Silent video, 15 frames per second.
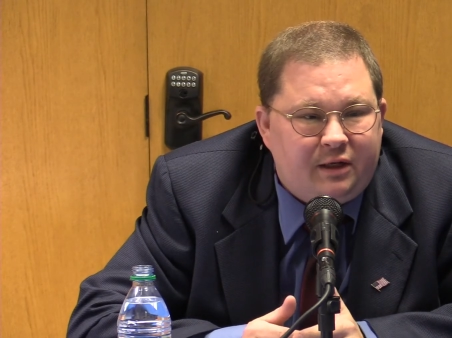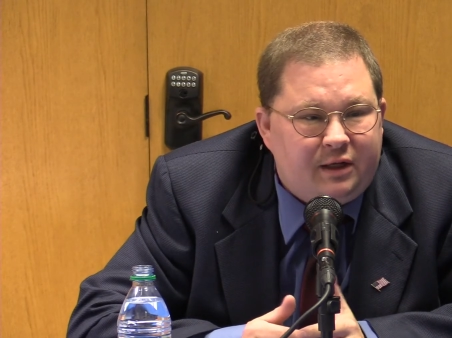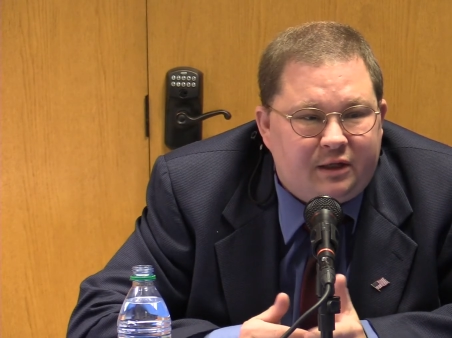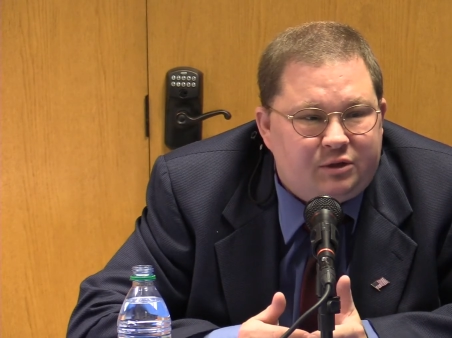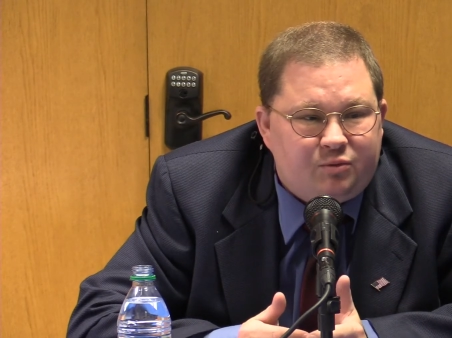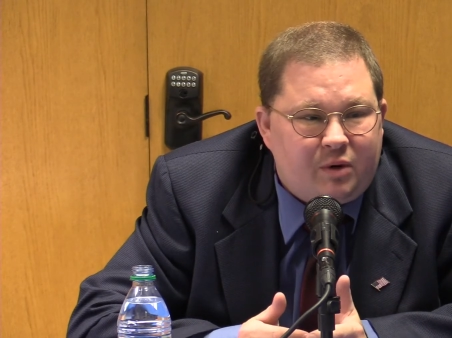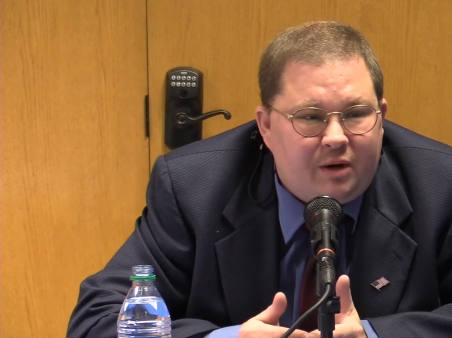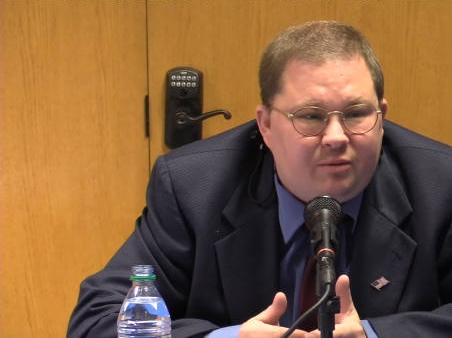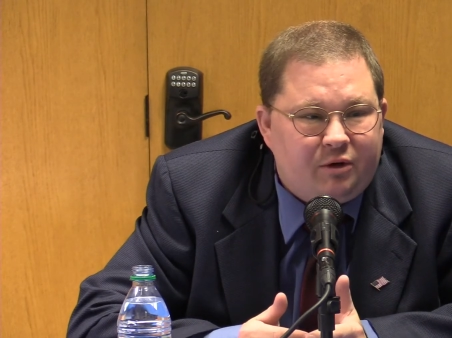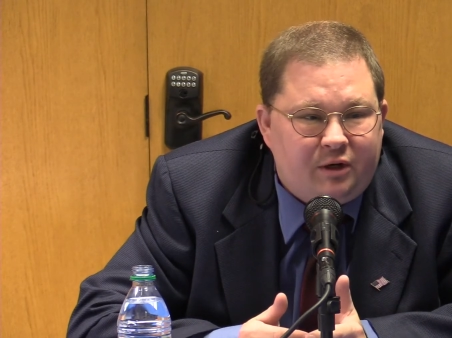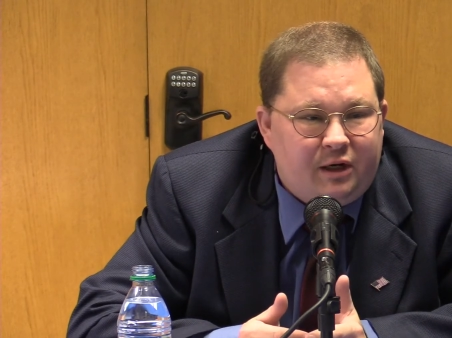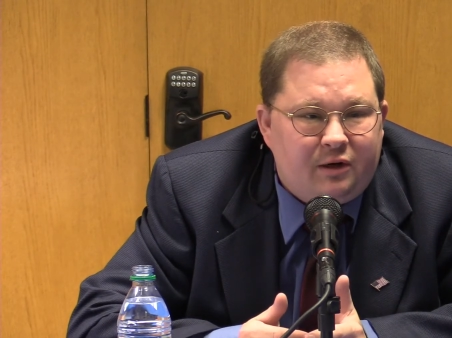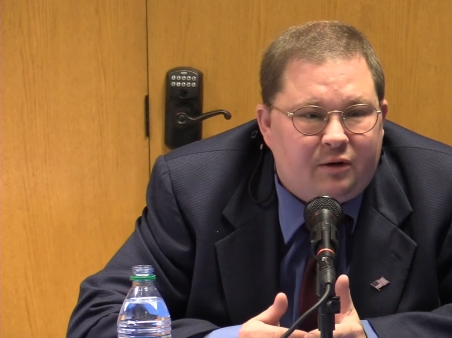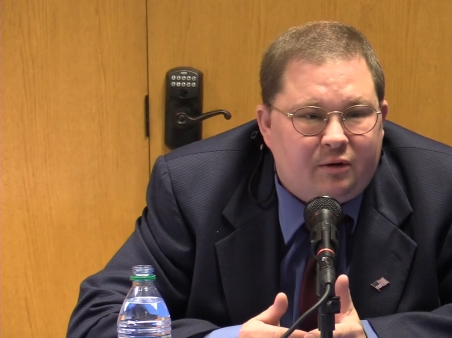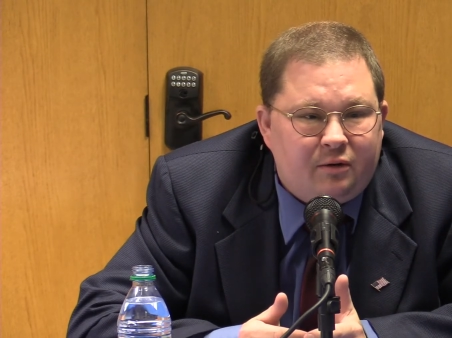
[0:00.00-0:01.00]
That's why we're
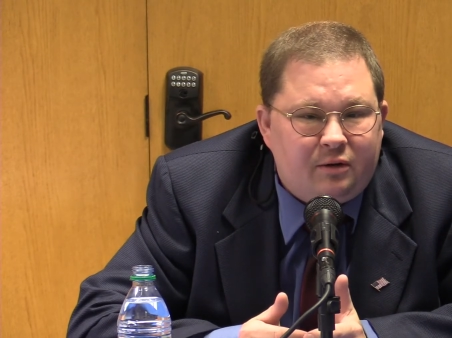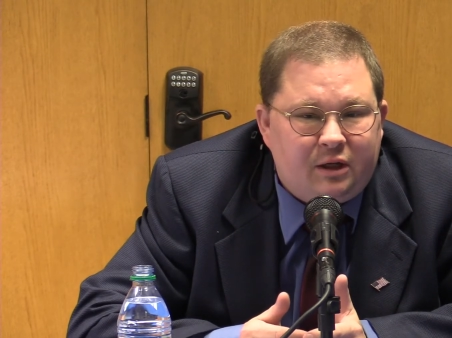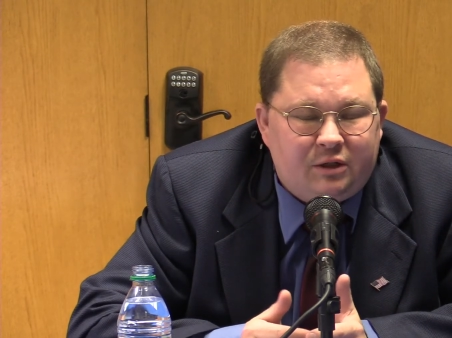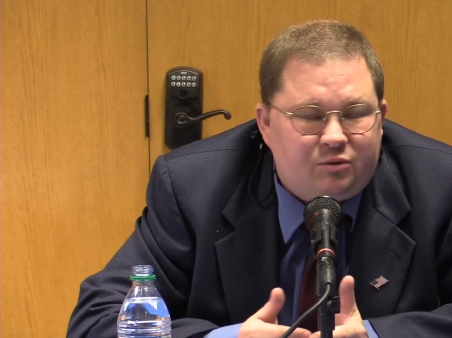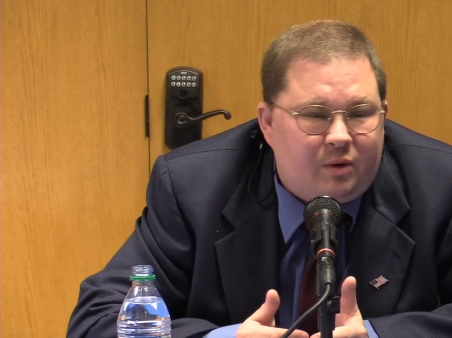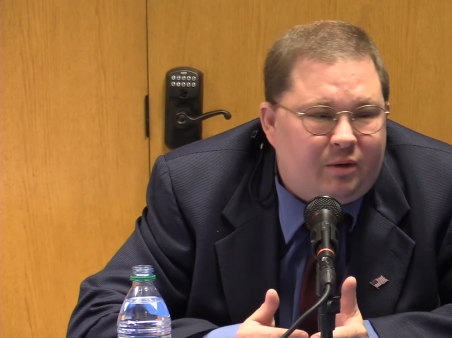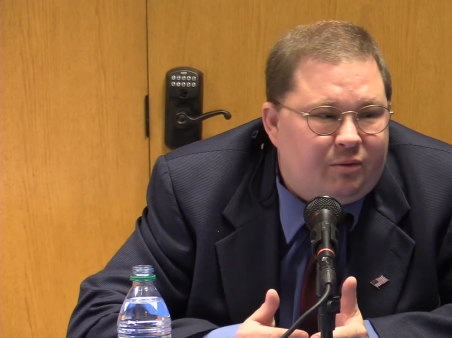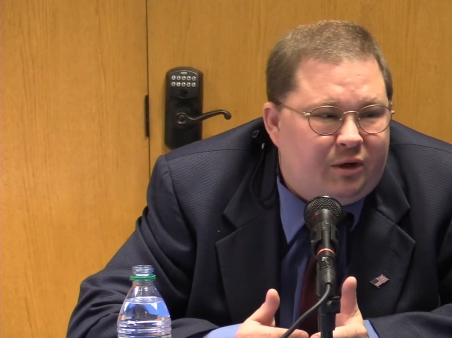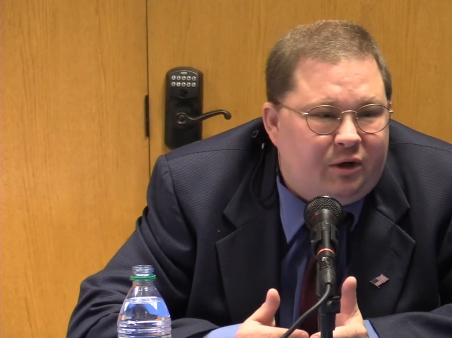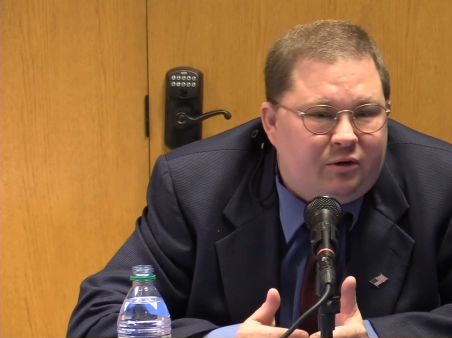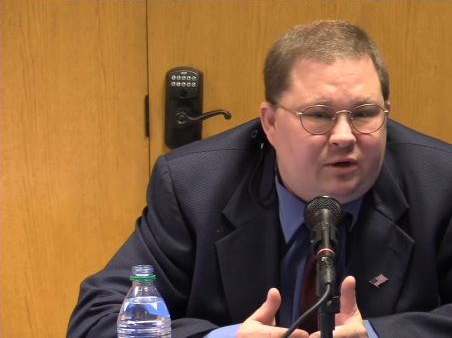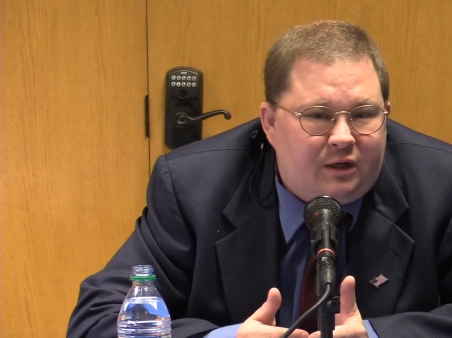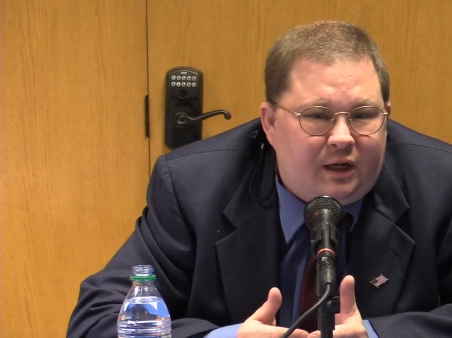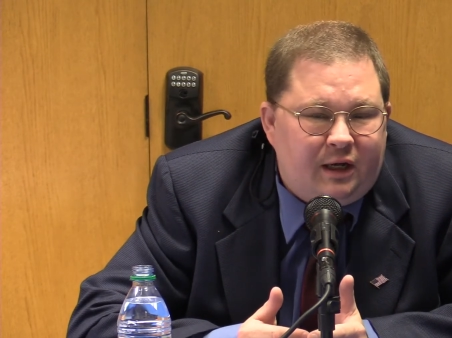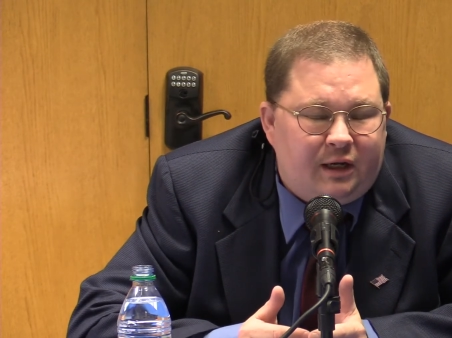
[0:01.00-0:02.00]
here. That's why we're here
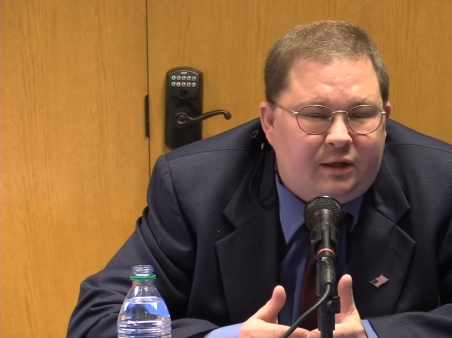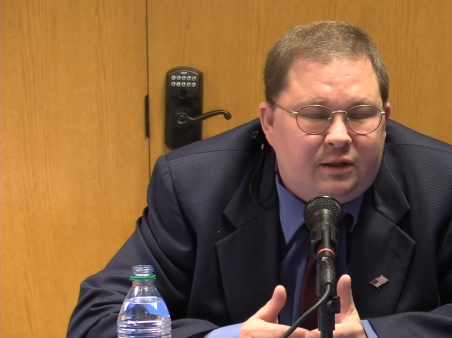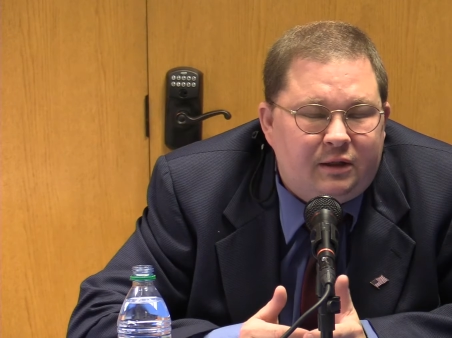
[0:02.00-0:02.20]
tonight.